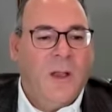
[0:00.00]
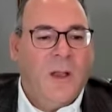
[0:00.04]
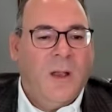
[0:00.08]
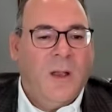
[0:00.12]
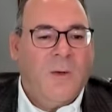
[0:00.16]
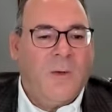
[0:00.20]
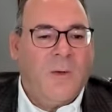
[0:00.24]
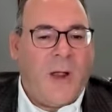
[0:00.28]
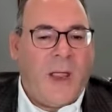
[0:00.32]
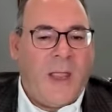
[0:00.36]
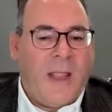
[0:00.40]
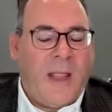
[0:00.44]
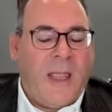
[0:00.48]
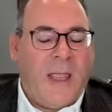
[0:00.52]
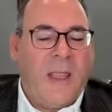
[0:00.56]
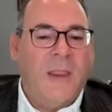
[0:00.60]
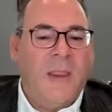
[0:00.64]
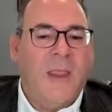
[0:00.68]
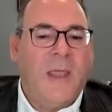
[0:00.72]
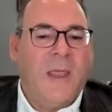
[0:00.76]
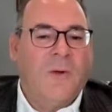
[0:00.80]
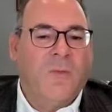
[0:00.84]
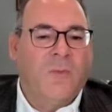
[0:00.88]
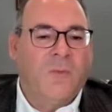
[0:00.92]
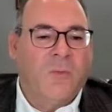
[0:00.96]
right,
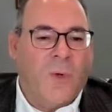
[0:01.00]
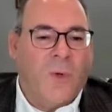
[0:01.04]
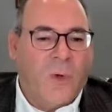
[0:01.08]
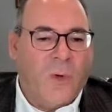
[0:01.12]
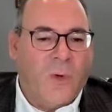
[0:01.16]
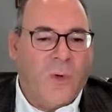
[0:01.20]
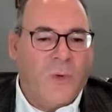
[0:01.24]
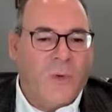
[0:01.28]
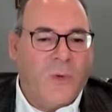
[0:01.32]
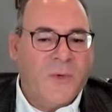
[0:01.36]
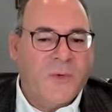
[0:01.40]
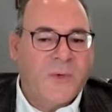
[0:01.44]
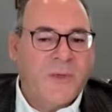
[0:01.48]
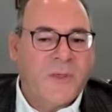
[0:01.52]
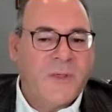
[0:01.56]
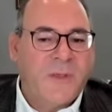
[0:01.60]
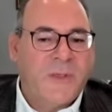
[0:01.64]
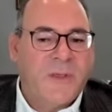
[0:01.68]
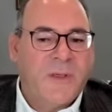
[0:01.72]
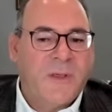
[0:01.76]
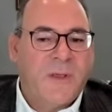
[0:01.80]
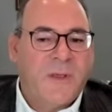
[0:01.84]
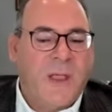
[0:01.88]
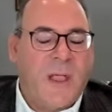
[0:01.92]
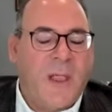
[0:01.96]
in their roles,